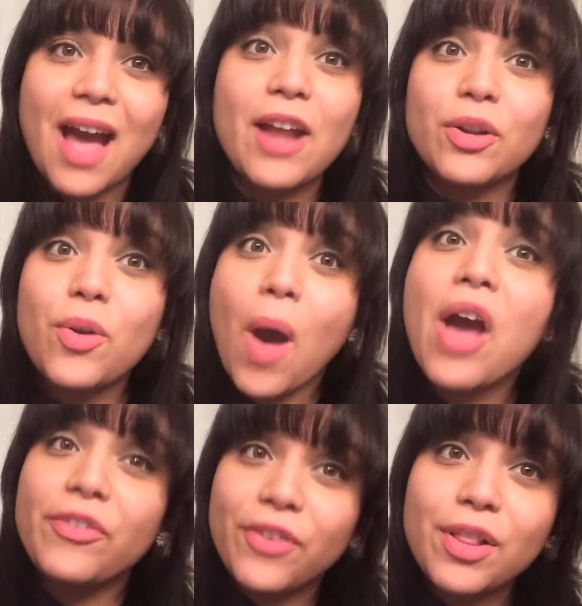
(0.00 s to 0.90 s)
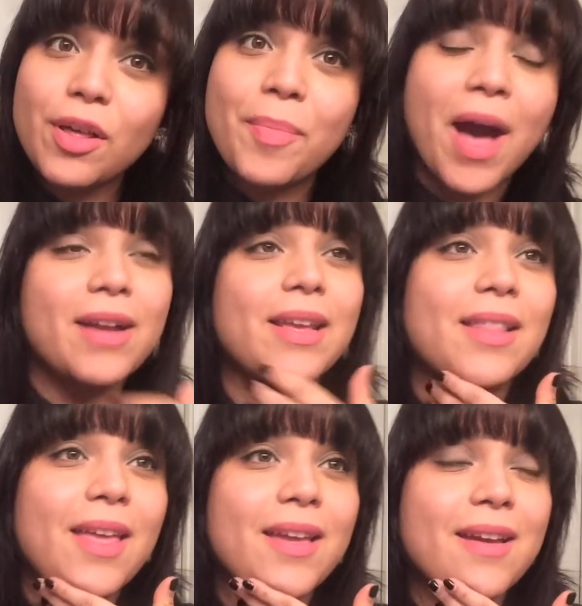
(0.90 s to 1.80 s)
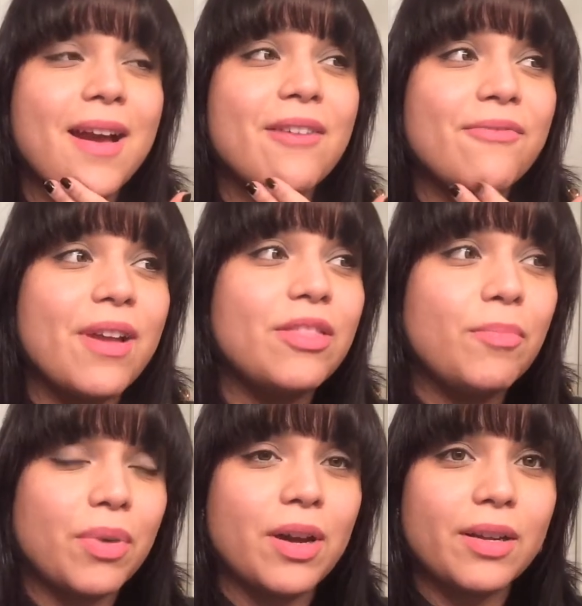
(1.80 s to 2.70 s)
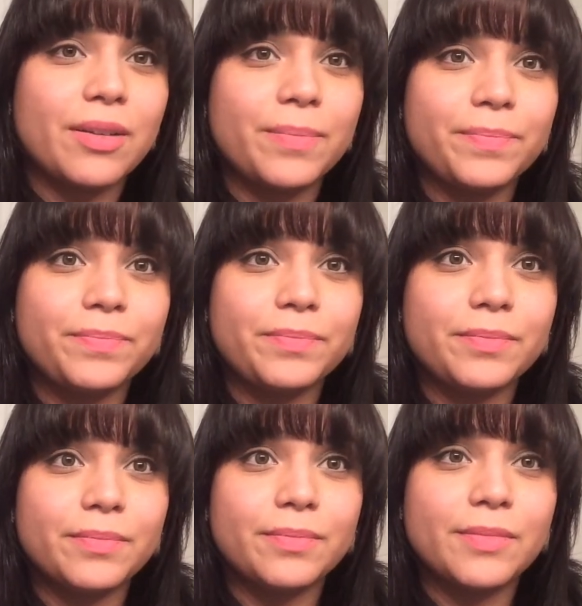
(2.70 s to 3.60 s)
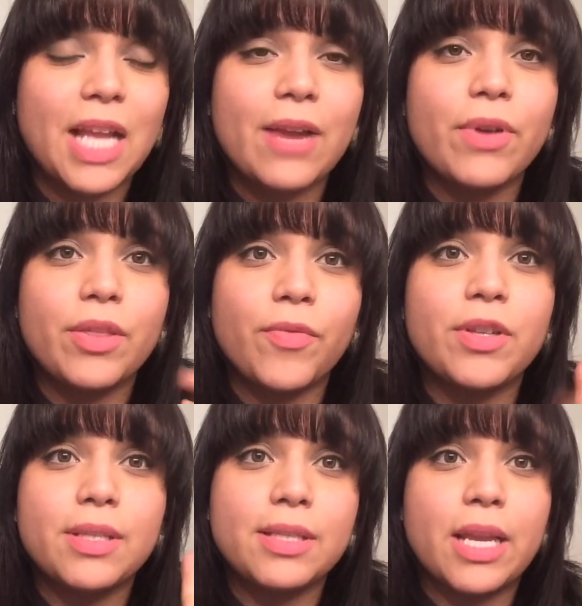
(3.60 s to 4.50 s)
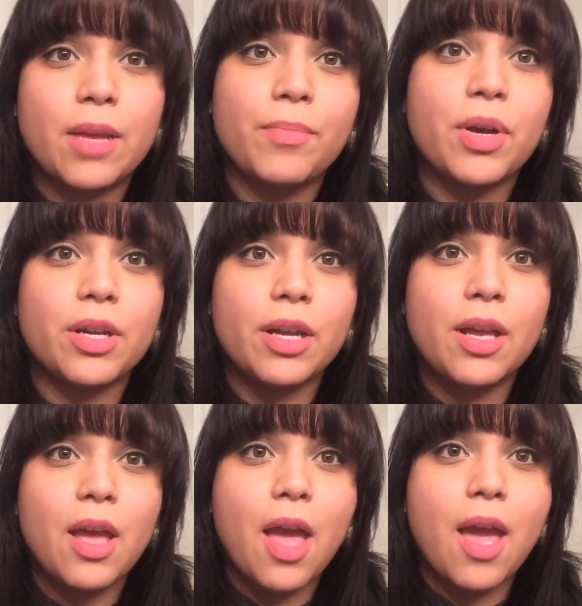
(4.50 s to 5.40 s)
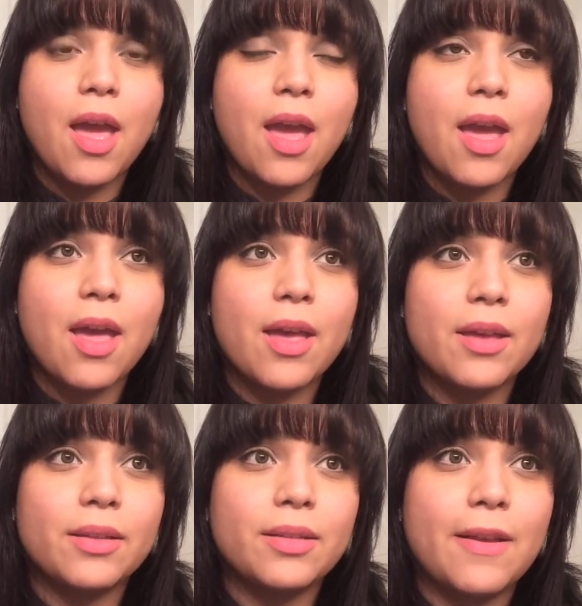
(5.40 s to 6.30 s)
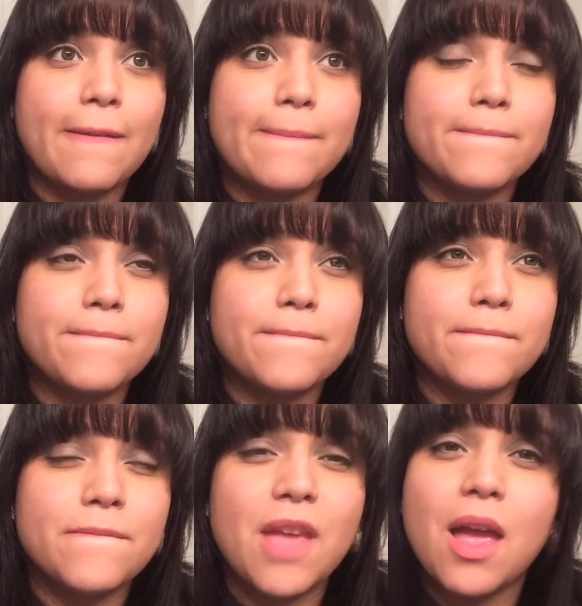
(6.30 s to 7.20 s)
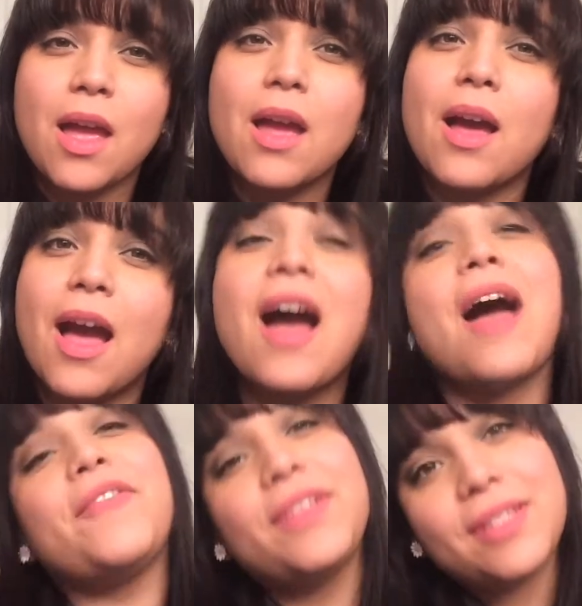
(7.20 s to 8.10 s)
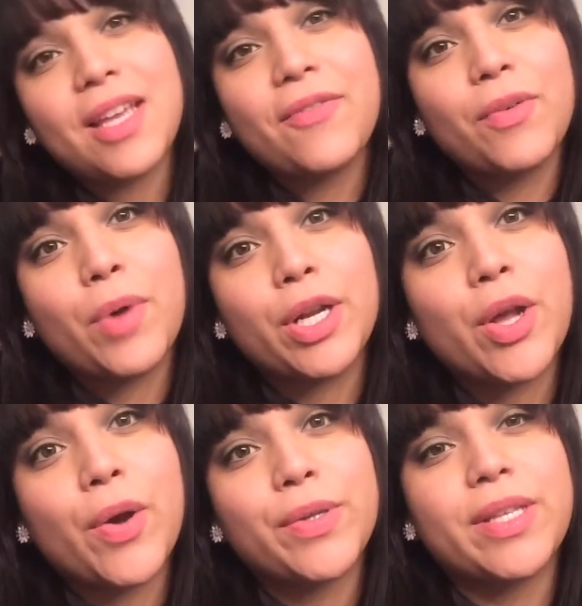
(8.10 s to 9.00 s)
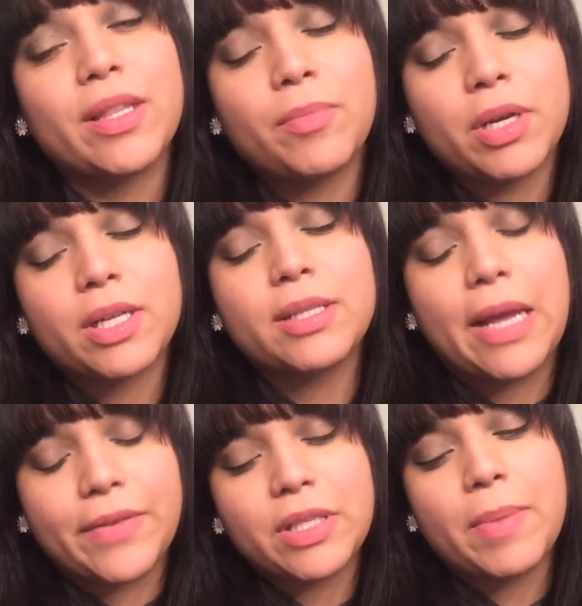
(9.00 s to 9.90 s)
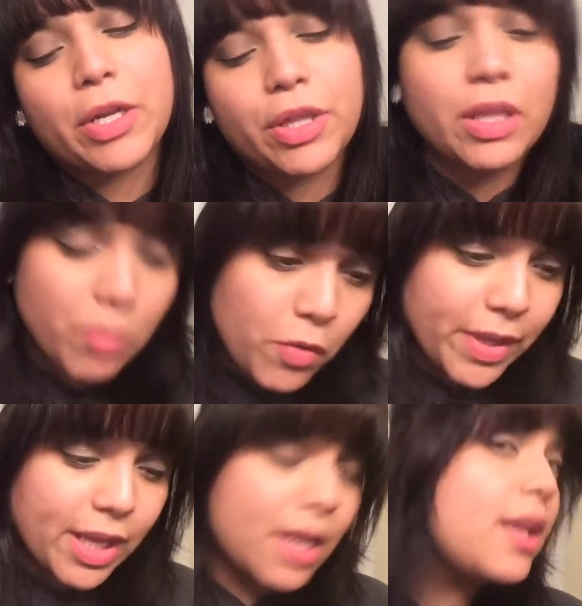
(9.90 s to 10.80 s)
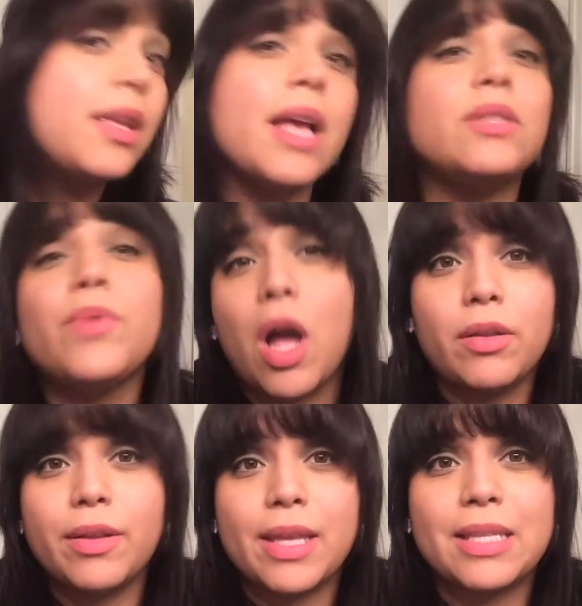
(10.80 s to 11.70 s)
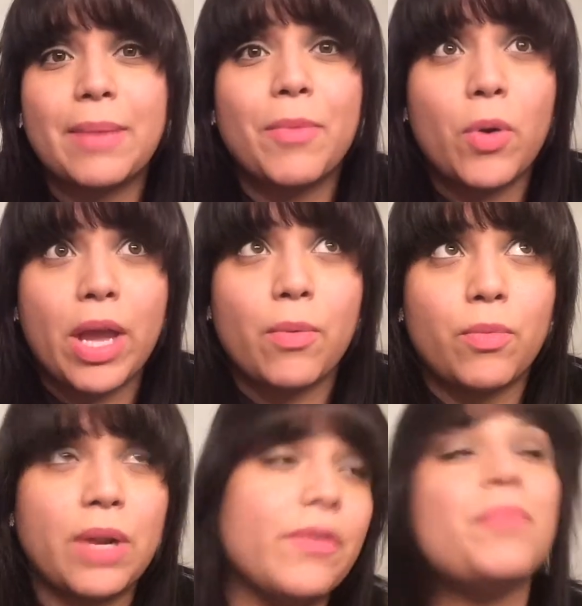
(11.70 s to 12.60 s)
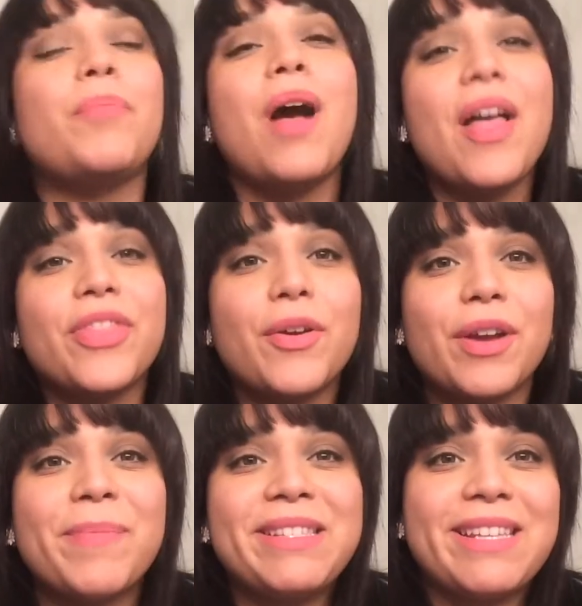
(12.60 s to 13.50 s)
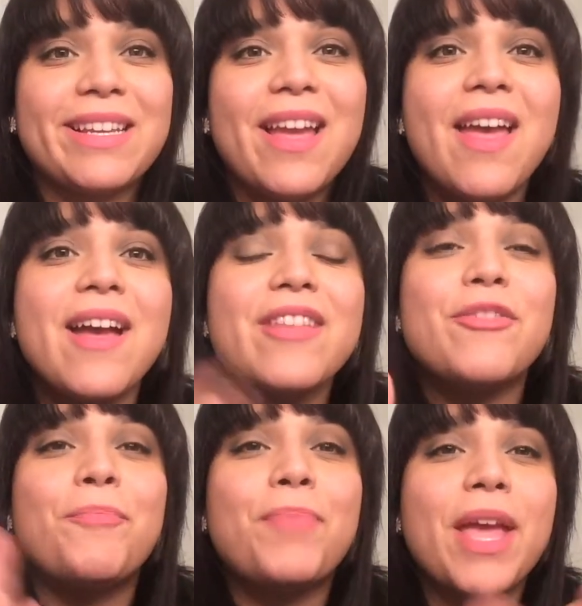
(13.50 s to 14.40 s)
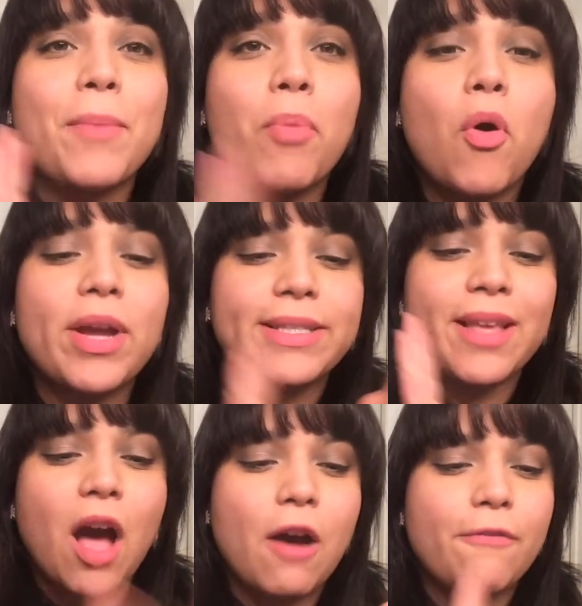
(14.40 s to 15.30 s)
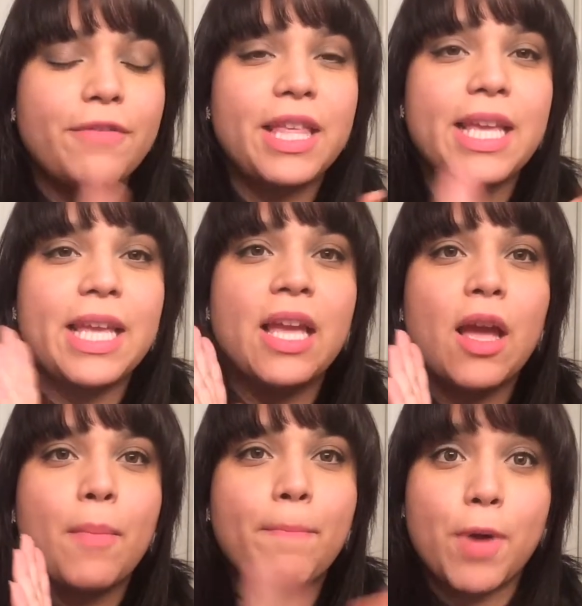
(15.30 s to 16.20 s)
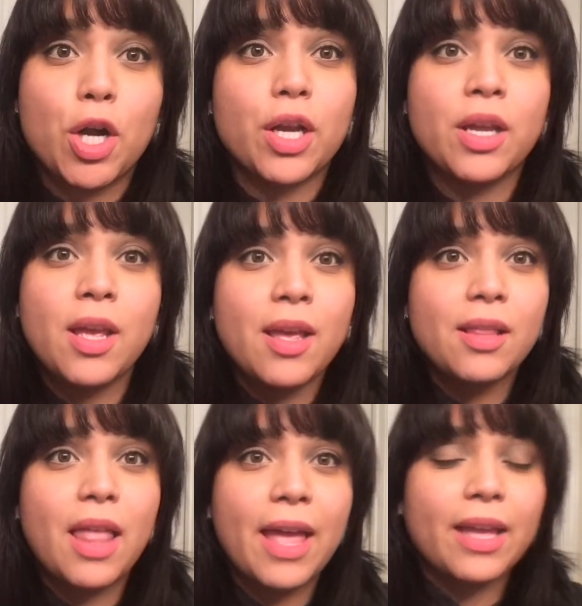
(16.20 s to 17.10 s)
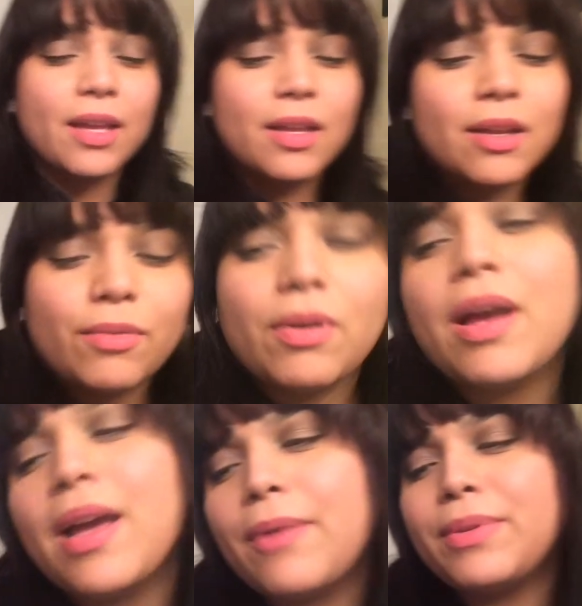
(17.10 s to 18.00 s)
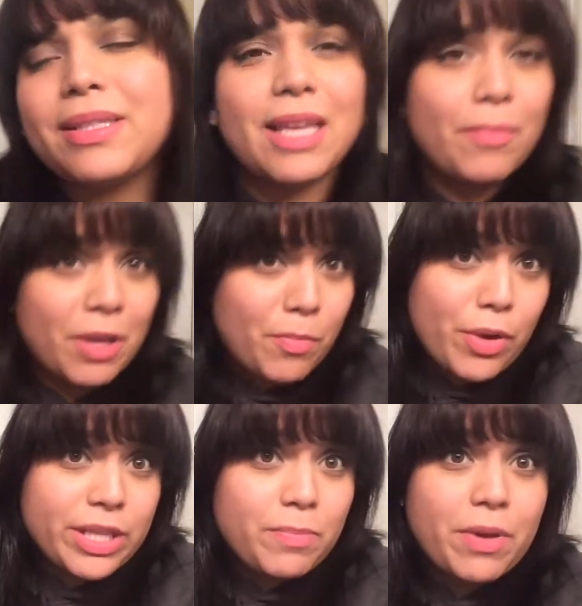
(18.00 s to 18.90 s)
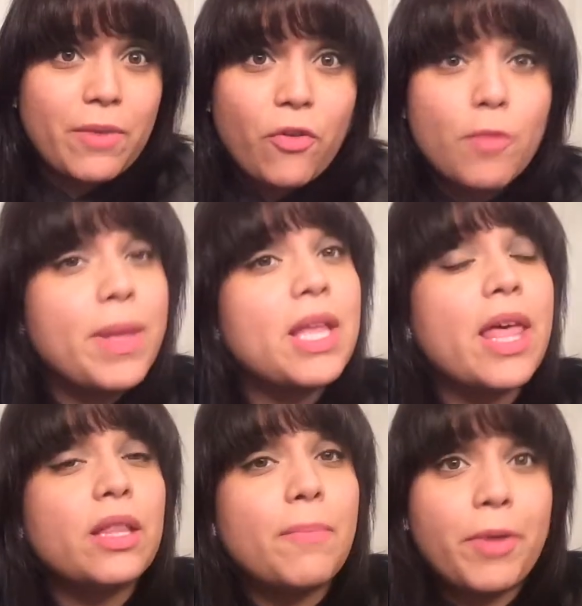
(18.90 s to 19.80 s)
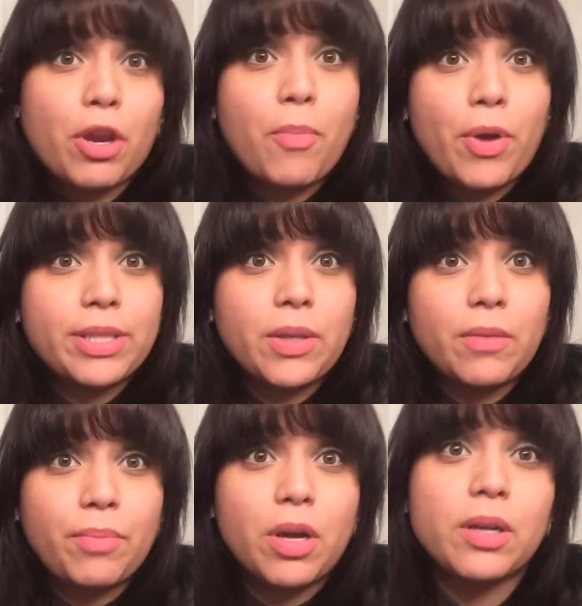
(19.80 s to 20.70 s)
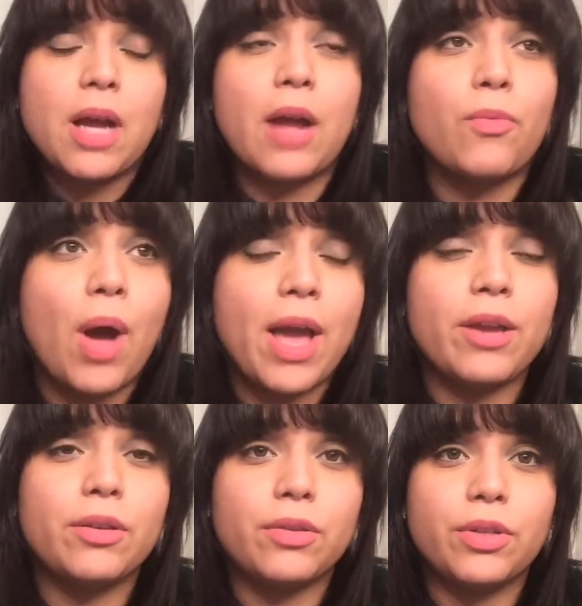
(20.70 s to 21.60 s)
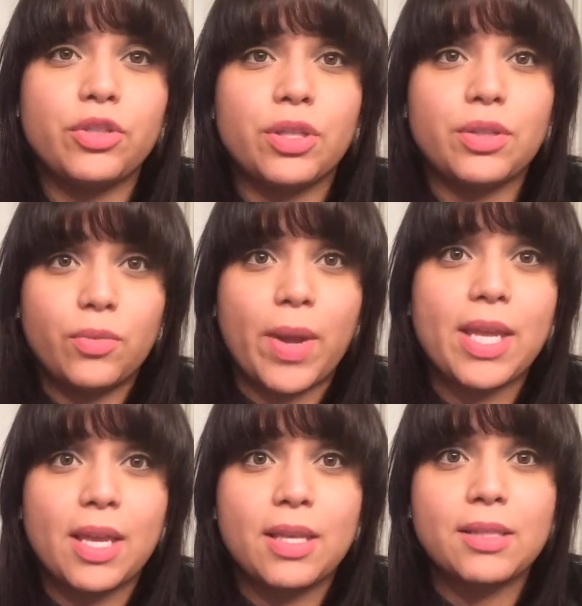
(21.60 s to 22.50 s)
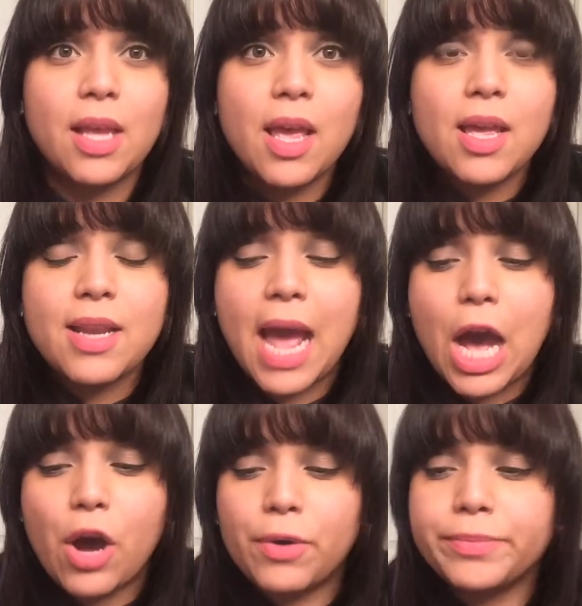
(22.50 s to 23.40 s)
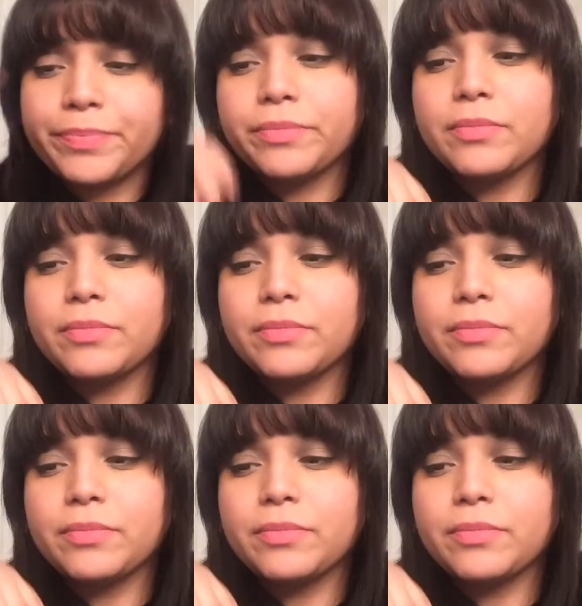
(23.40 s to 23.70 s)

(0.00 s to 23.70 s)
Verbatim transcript: I don't know how I feel about it. Like, I read the book. I read the first and second book. And obviously, everyone knows that the book is obviously better than the movie. Yes, we all know that, Sam. Okay, whatever. But they're missing the big points of the book. Like, well, I wouldn't say big points, but for me, like the bigger points of the book on why Christian is the way he is. Now,